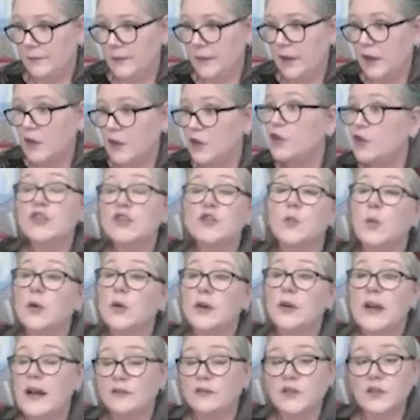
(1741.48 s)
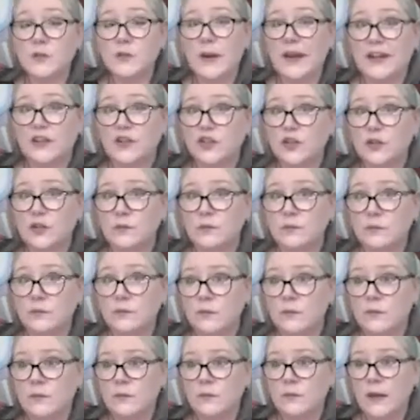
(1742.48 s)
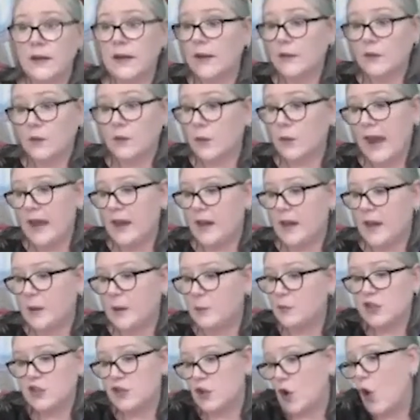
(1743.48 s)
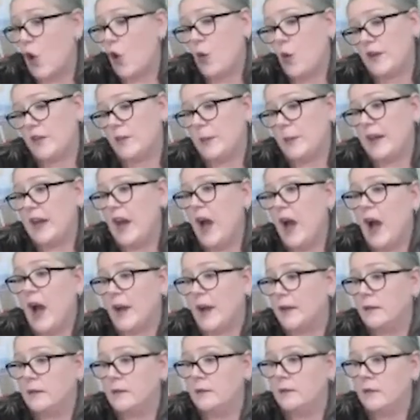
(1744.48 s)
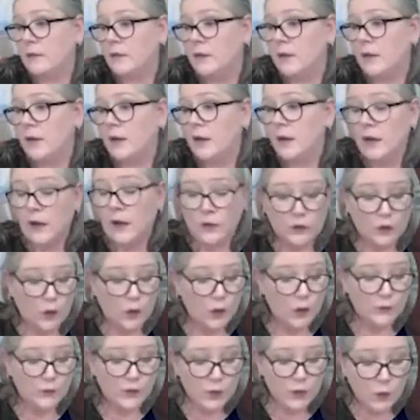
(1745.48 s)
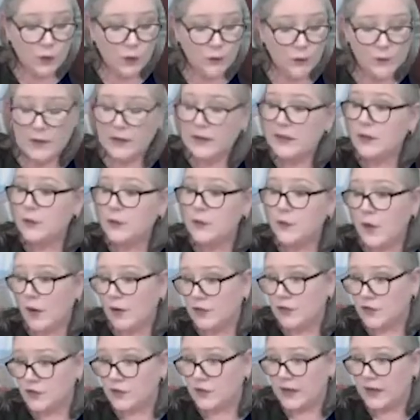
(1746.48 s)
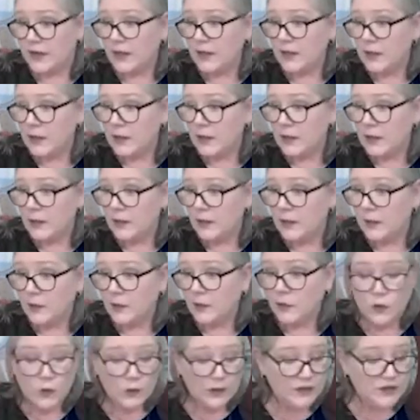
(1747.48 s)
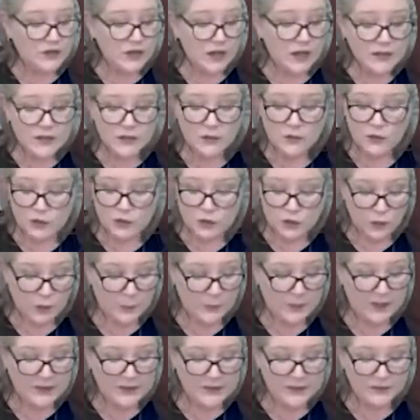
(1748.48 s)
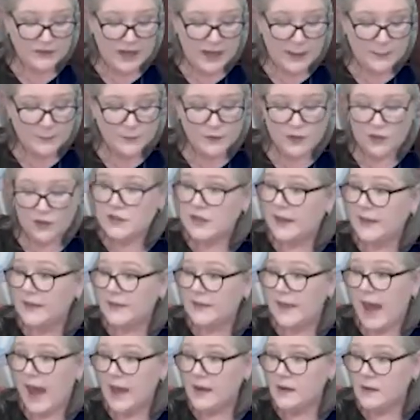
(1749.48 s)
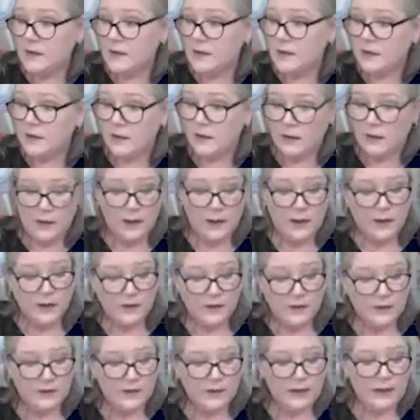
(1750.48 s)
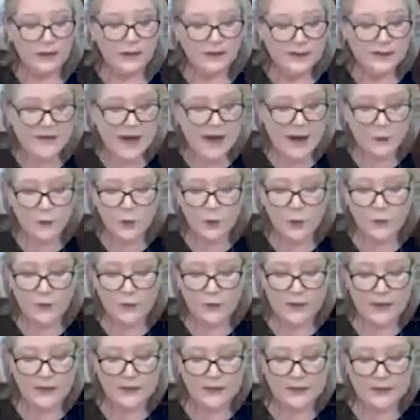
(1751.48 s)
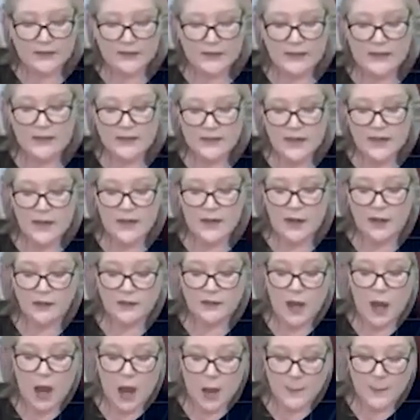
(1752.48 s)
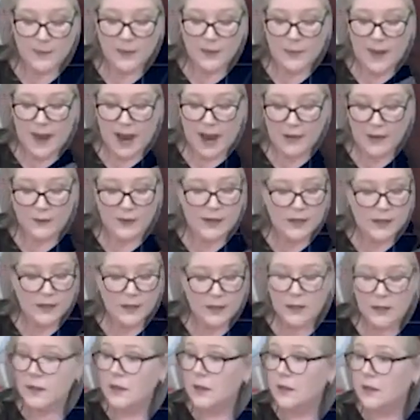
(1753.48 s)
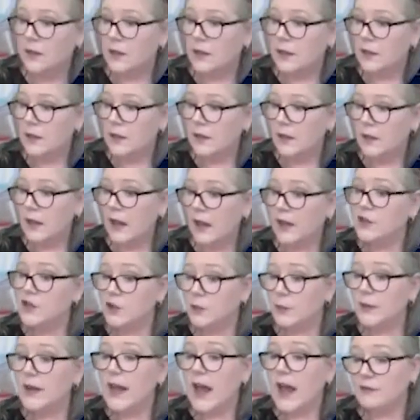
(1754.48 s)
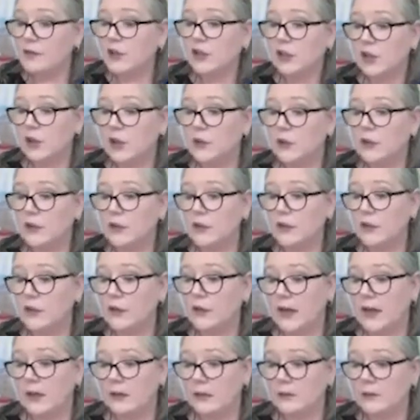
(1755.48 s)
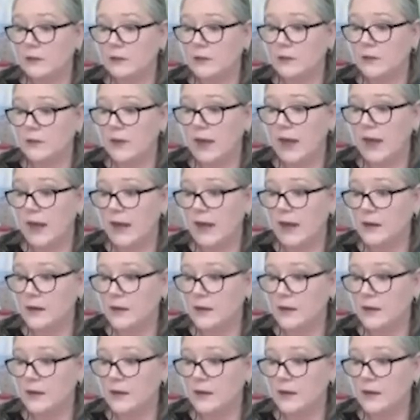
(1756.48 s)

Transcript: You just wouldn't have a switch. And that's okay. It would just always be on. So if you are feeling frustrated, you could just do a piece of tape just like that, stick it down over the LEDs and on top of the battery, and you would have a closed circuit, okay?